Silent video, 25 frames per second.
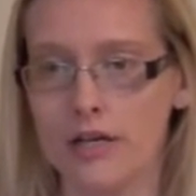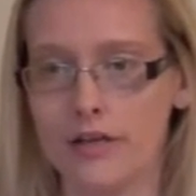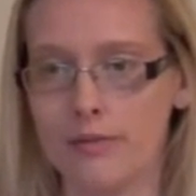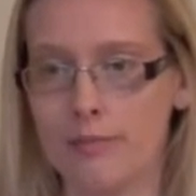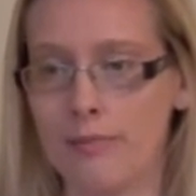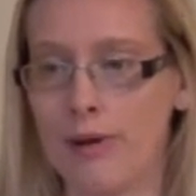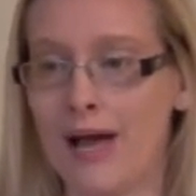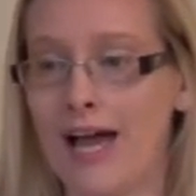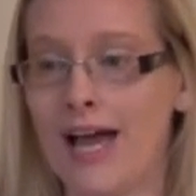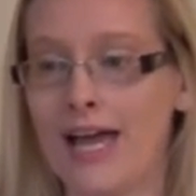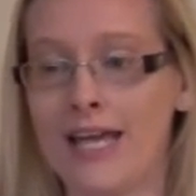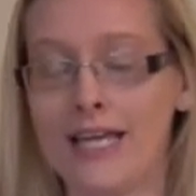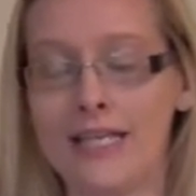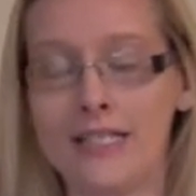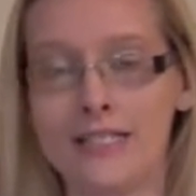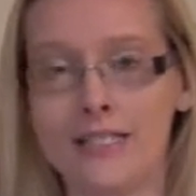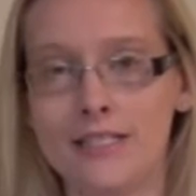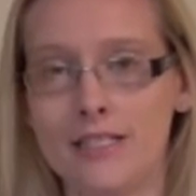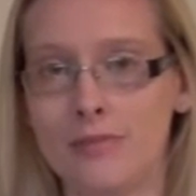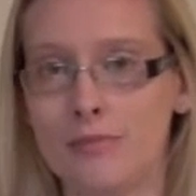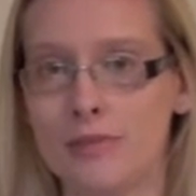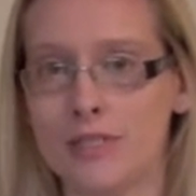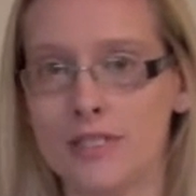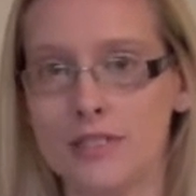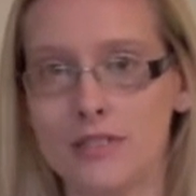pains
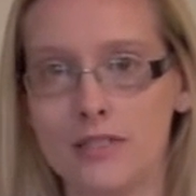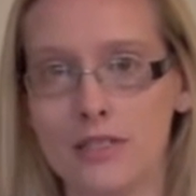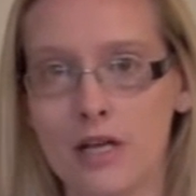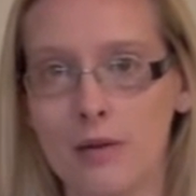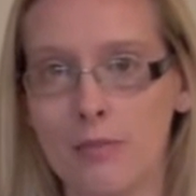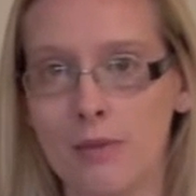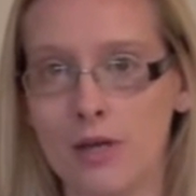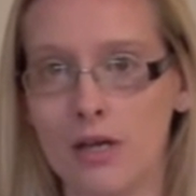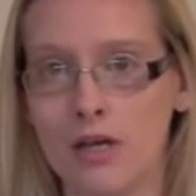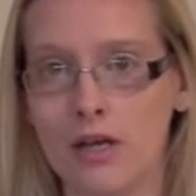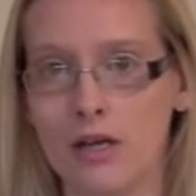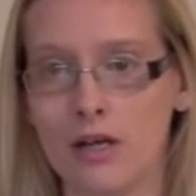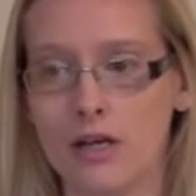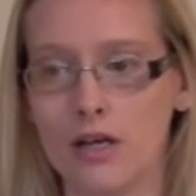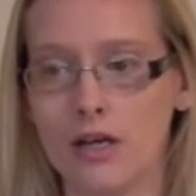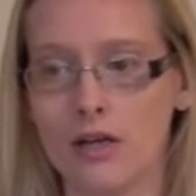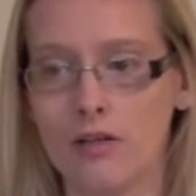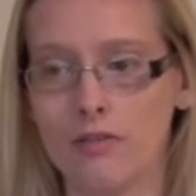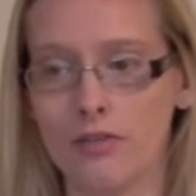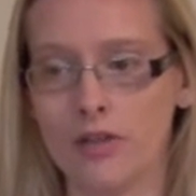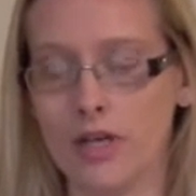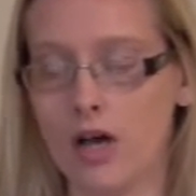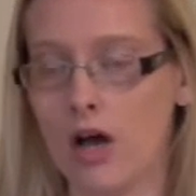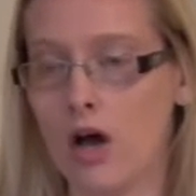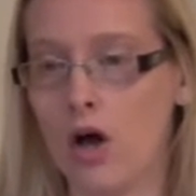in my stomach,
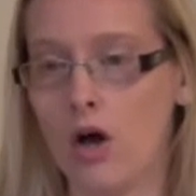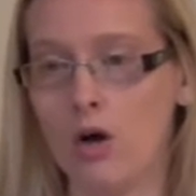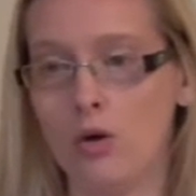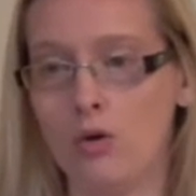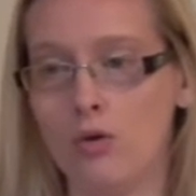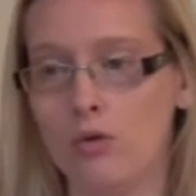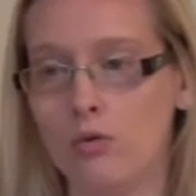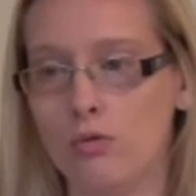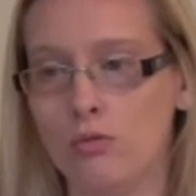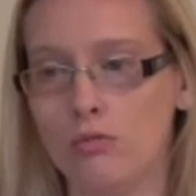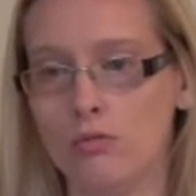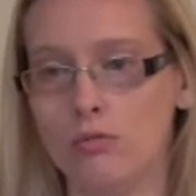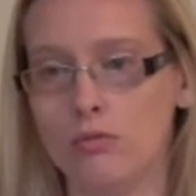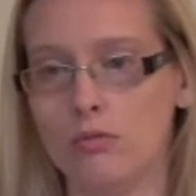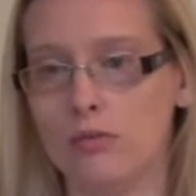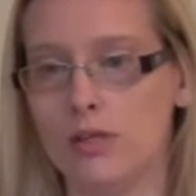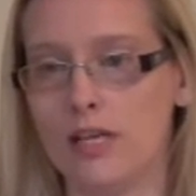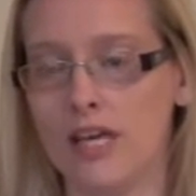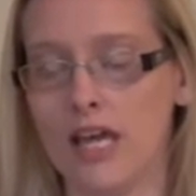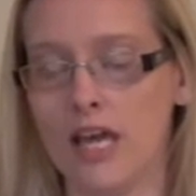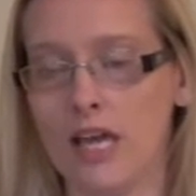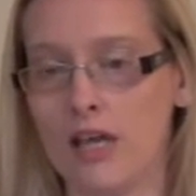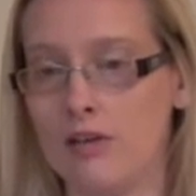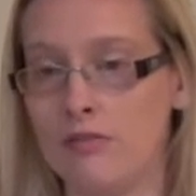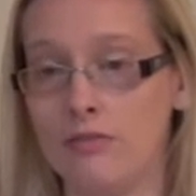the whole
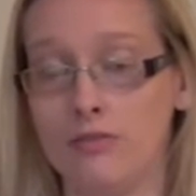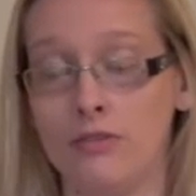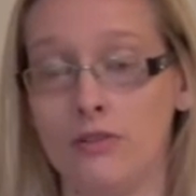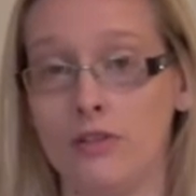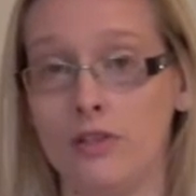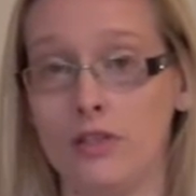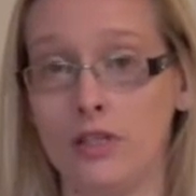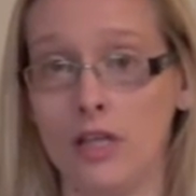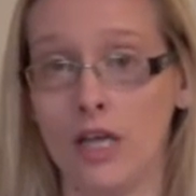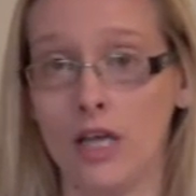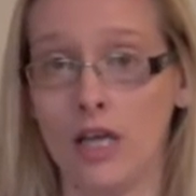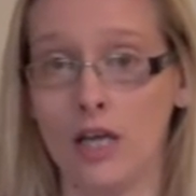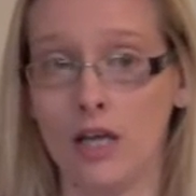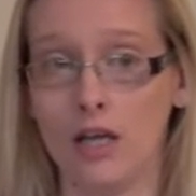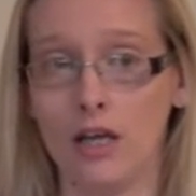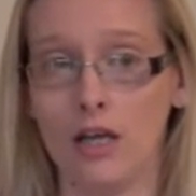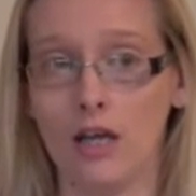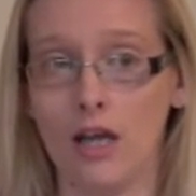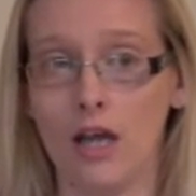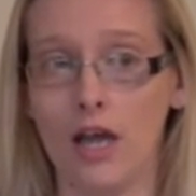everything.